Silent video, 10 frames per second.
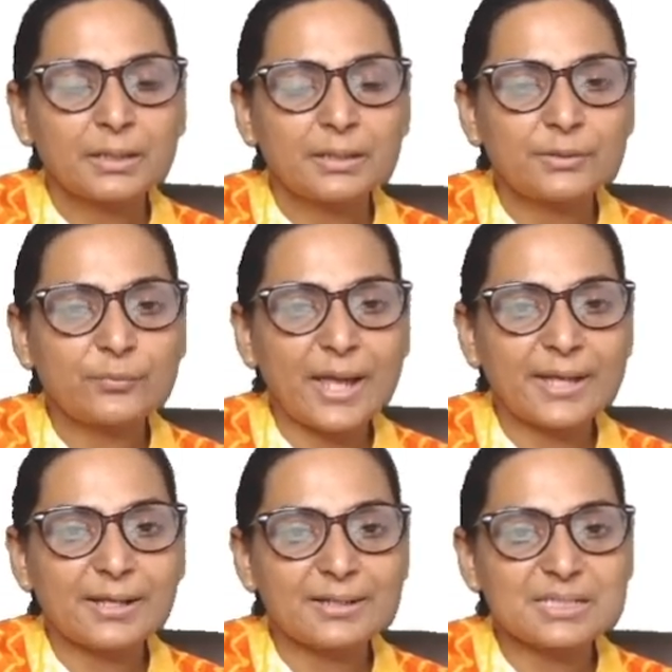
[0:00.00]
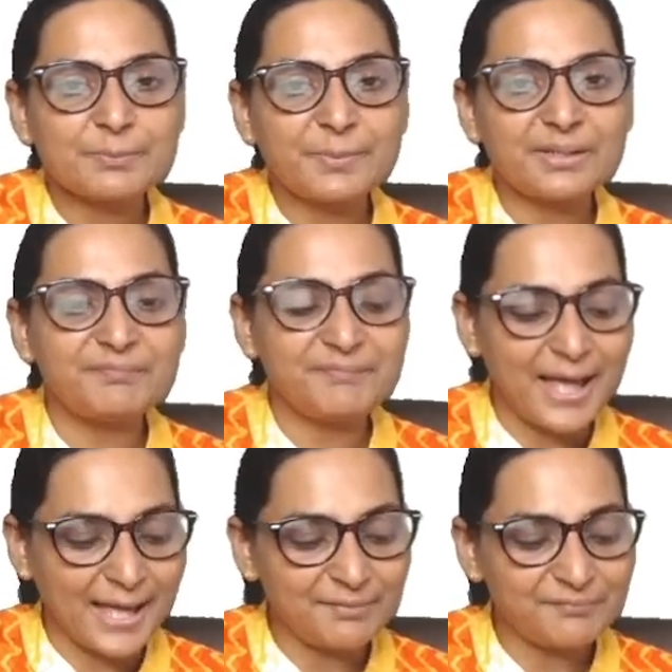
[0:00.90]
tricuspid
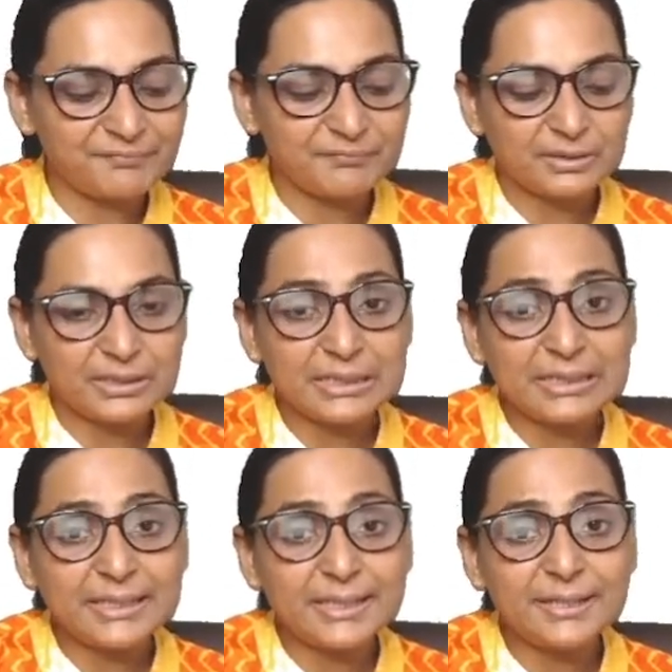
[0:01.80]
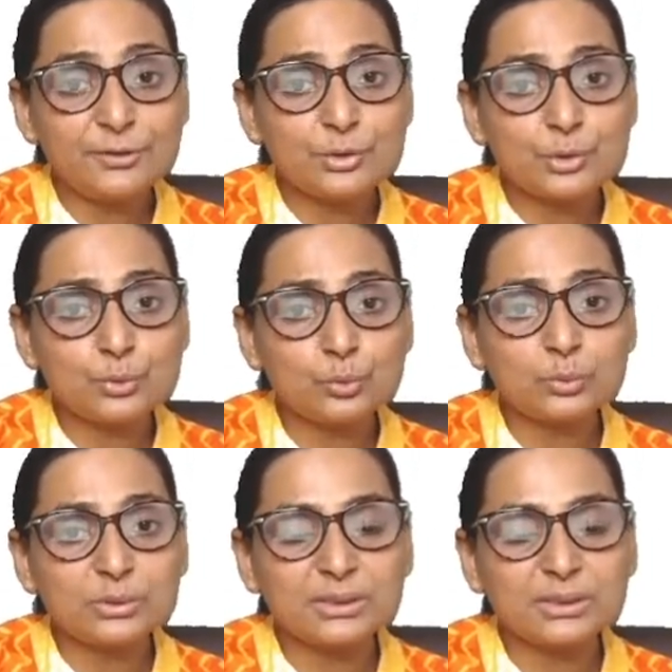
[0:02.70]
valve into